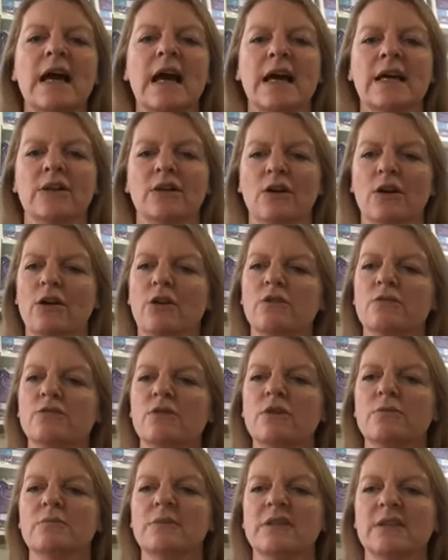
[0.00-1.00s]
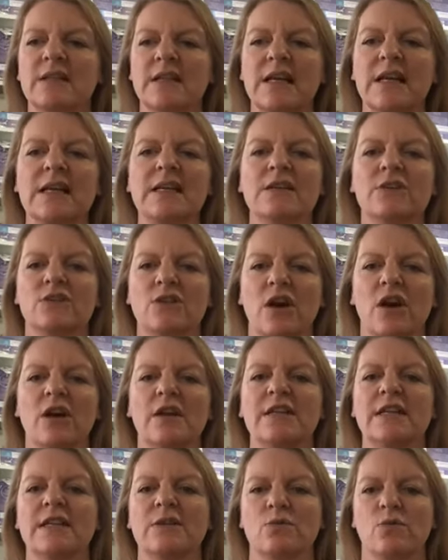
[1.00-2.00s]
And the whole room was clean and
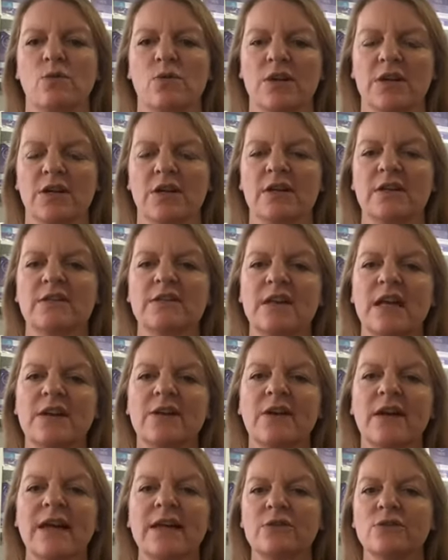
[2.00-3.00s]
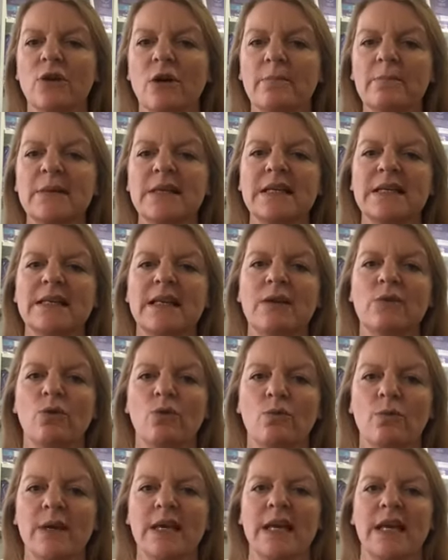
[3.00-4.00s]
tidy and organised. And I had not been in there
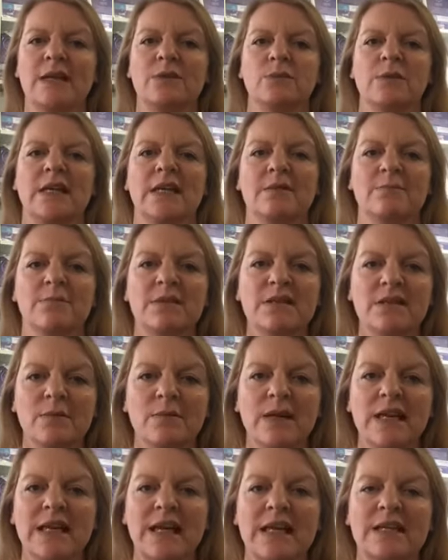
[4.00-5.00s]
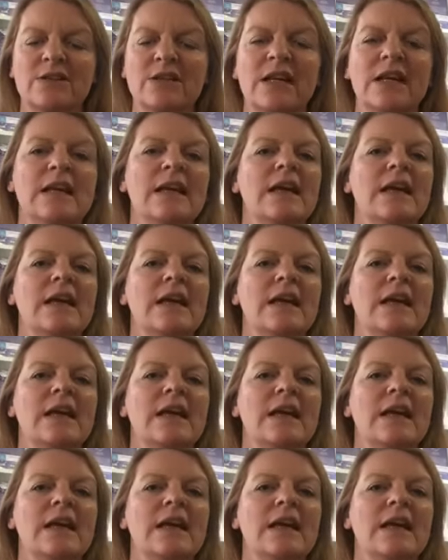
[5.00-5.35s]
all weekend. We'd had a busy weekend.